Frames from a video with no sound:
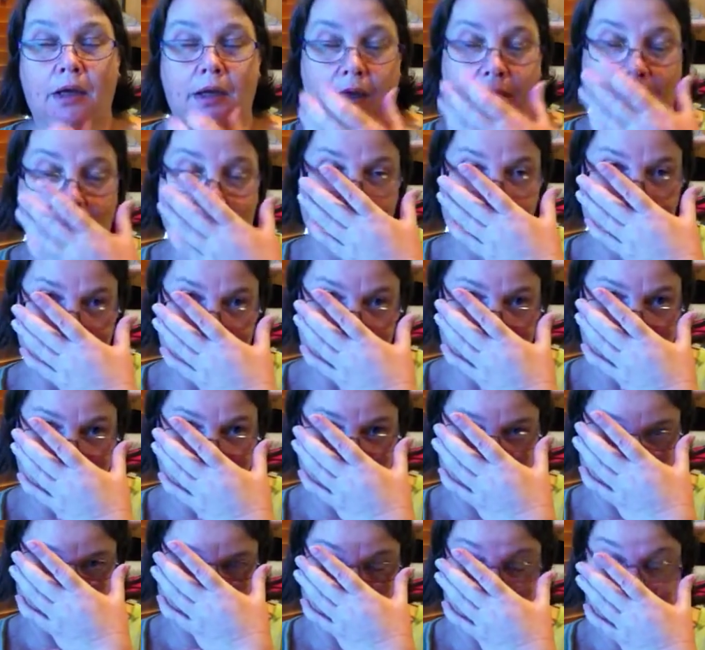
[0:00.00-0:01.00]

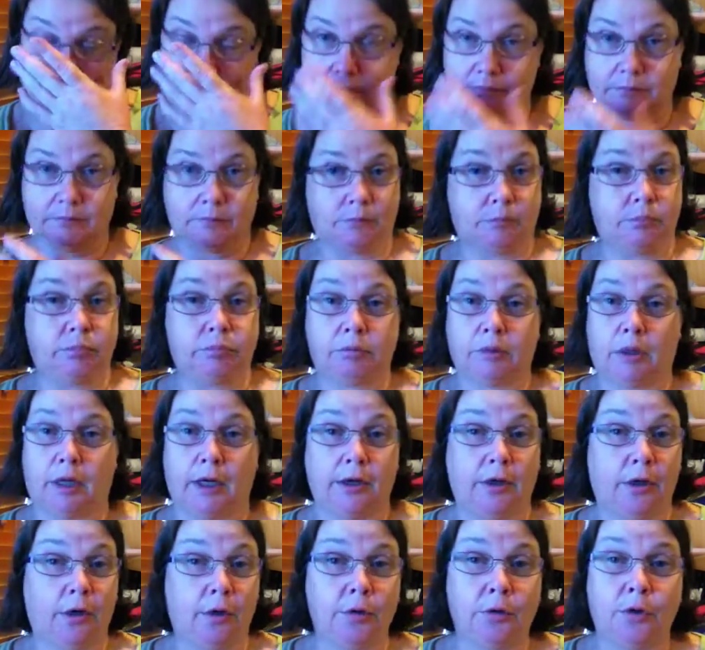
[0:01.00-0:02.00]
I
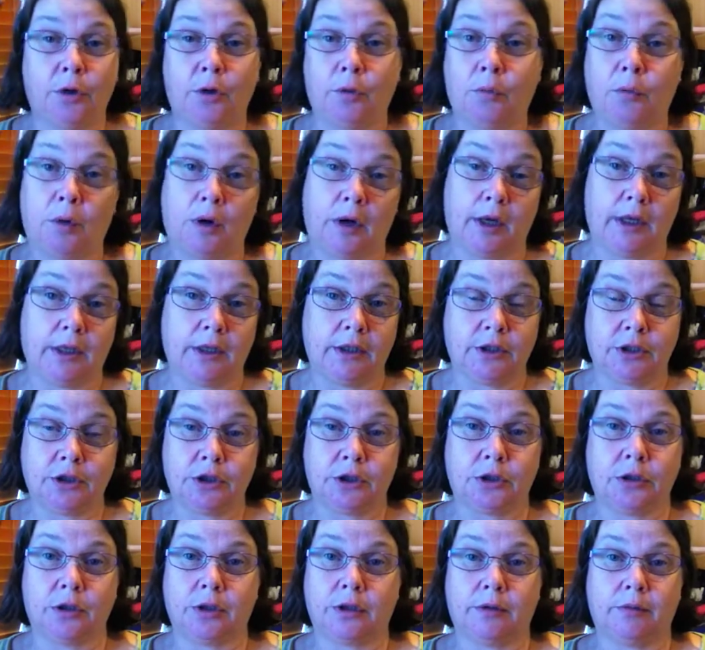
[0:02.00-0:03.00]
don't know why it
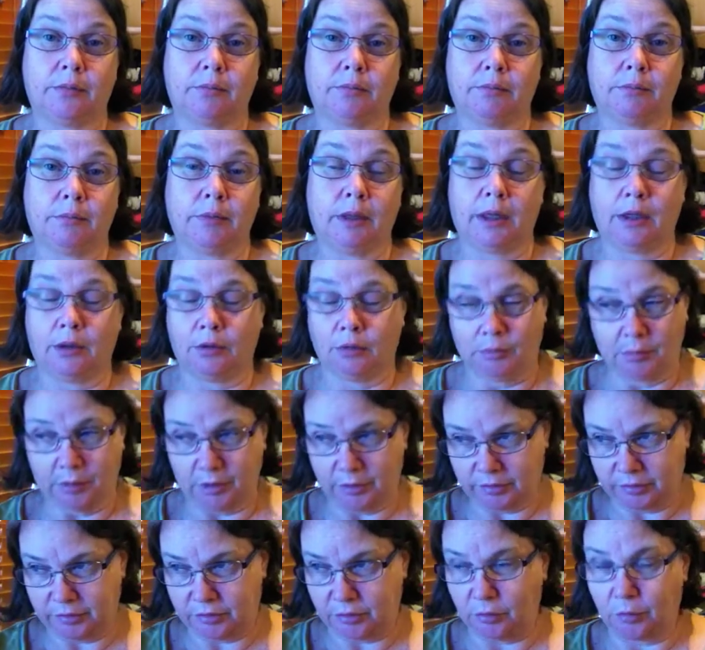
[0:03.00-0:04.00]
took
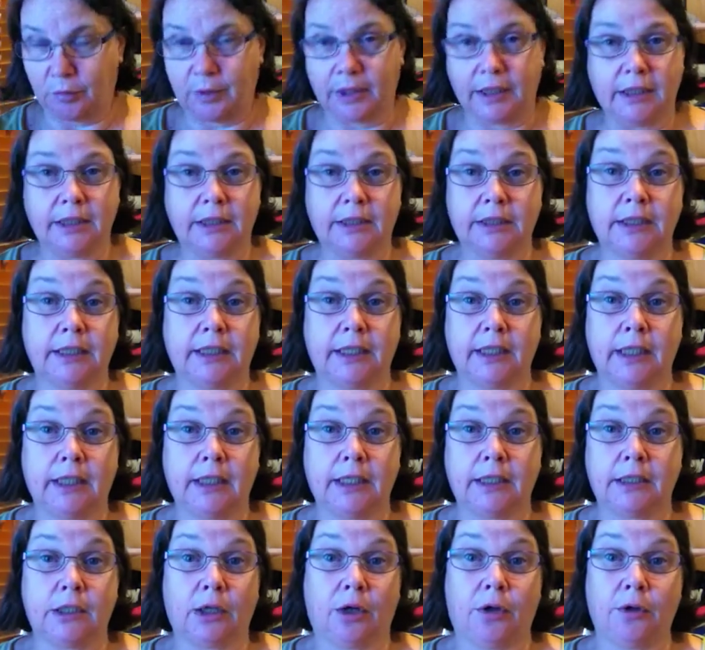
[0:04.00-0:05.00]
almost a week to
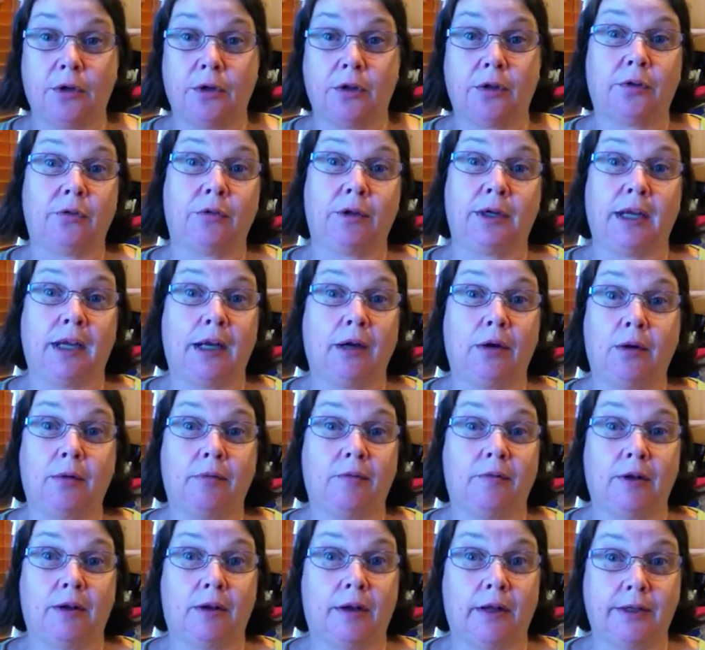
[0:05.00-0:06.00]
get on a 3-hour
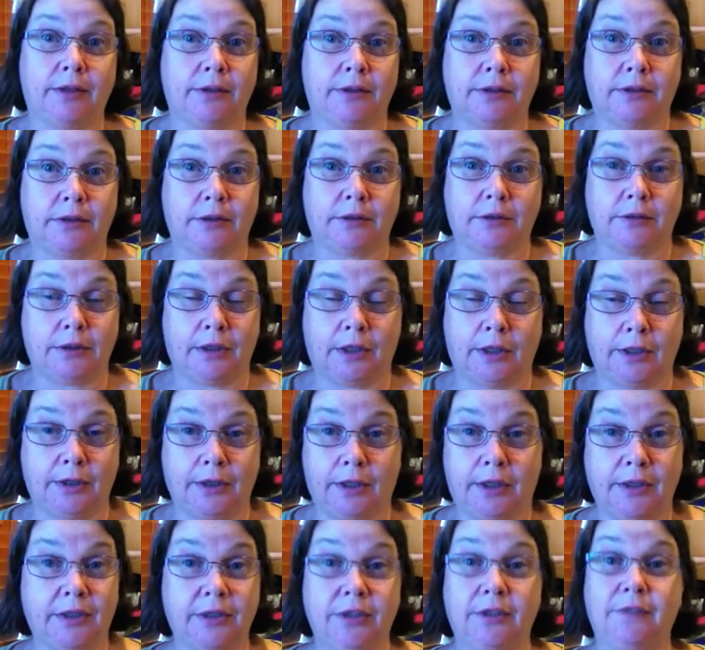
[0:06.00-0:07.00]
flight,
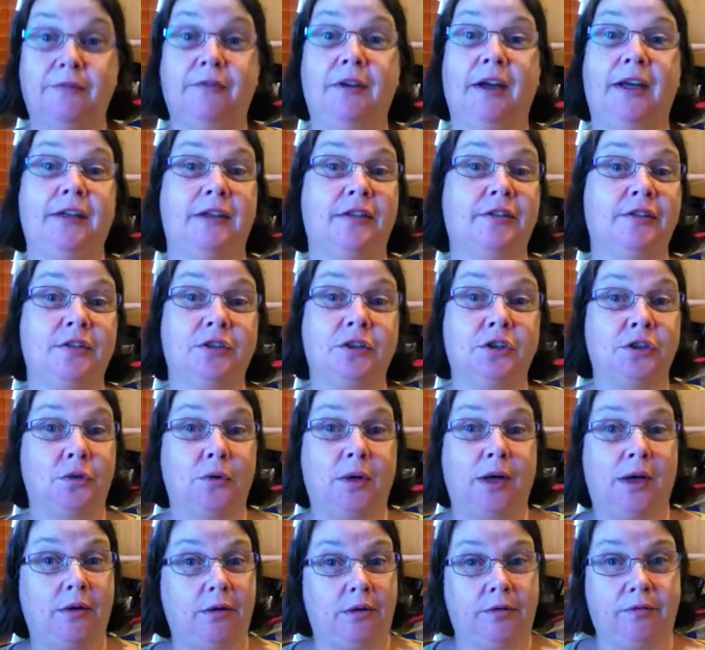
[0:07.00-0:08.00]
and in fact it's a
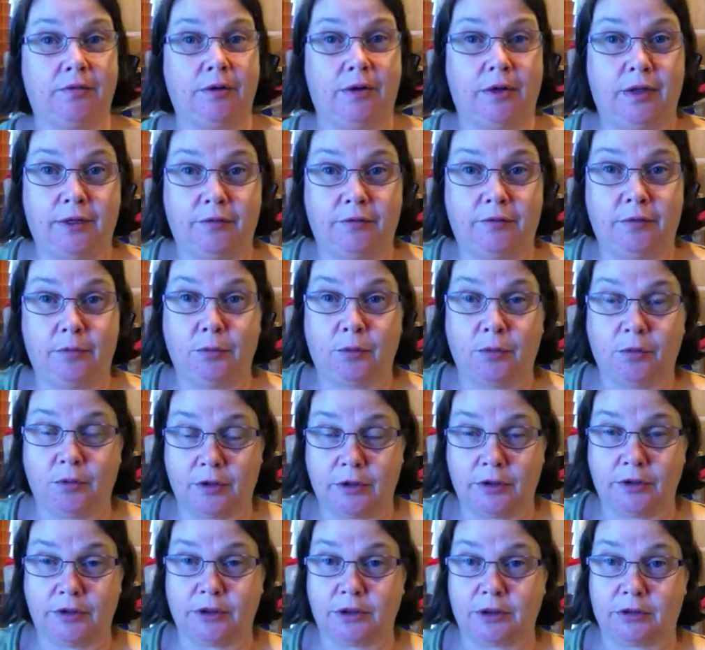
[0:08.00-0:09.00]
2-hour flight from
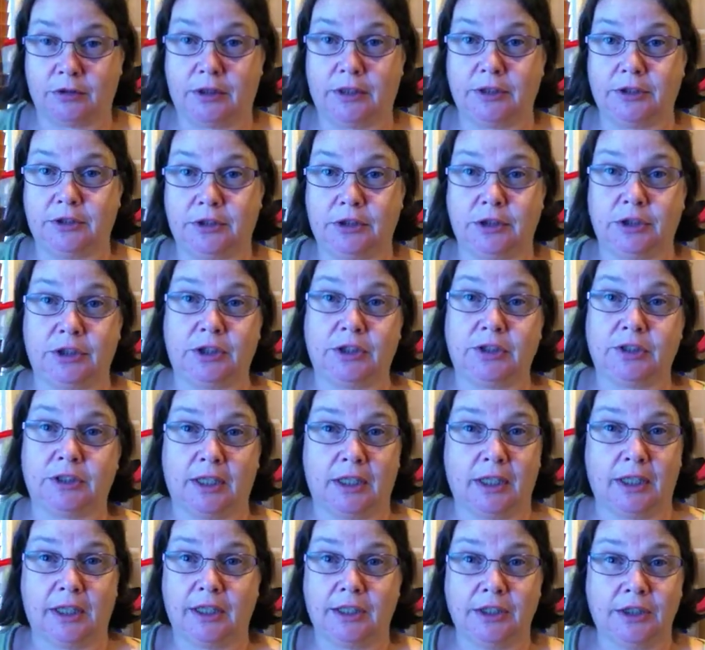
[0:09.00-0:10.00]
Auckland to Christchurch, is
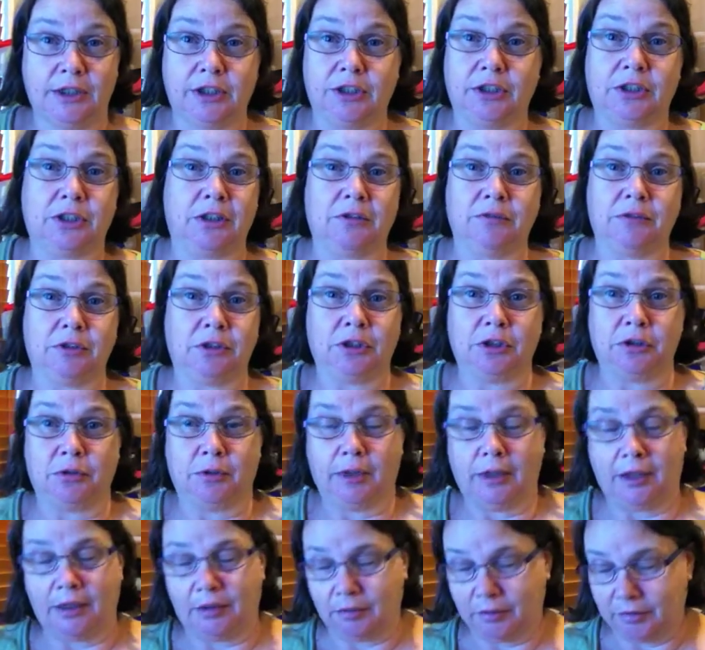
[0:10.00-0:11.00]
just over 2
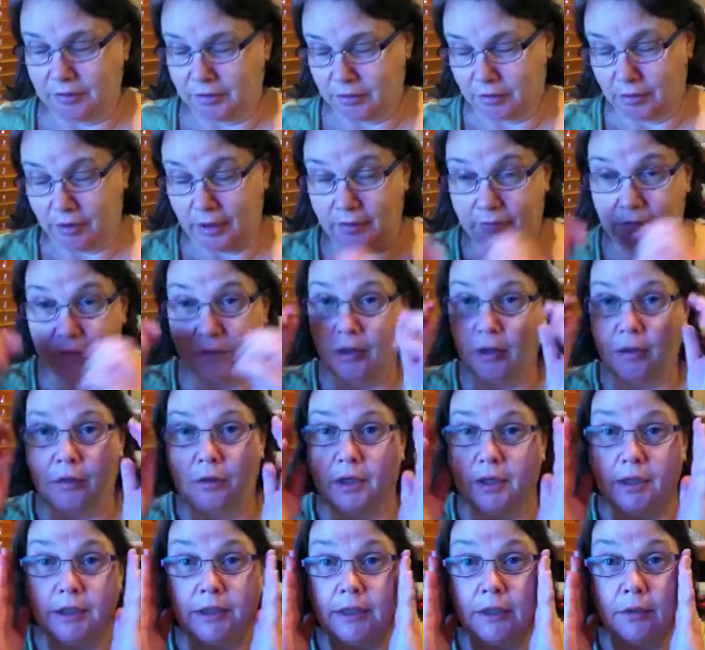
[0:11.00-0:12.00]
hours, so I have no
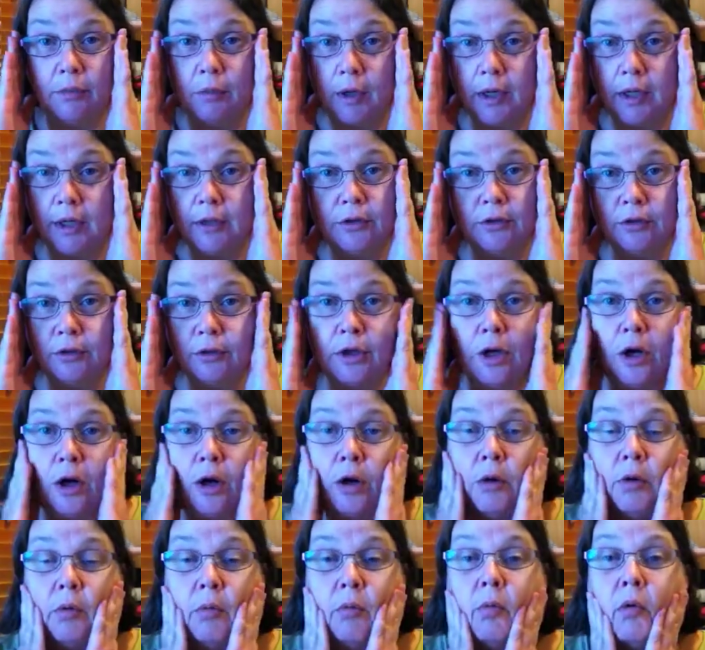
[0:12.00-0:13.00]
idea why it took a
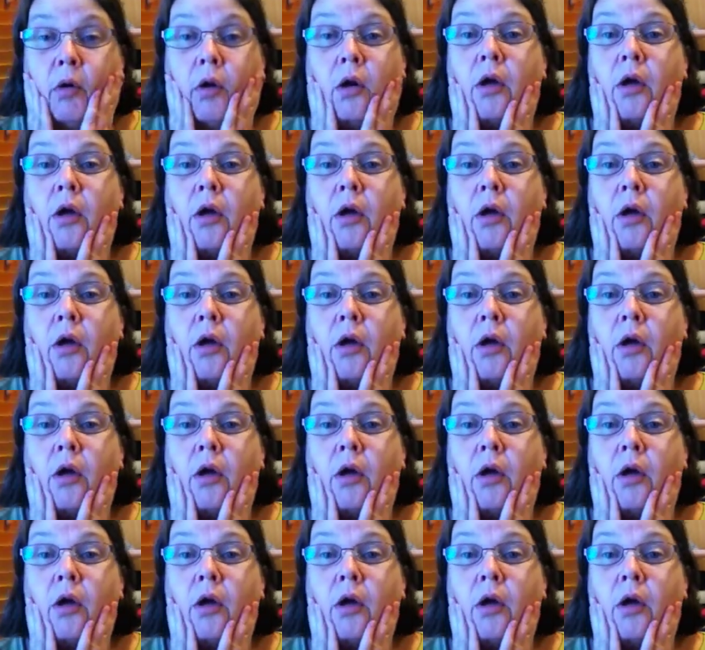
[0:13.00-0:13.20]
whole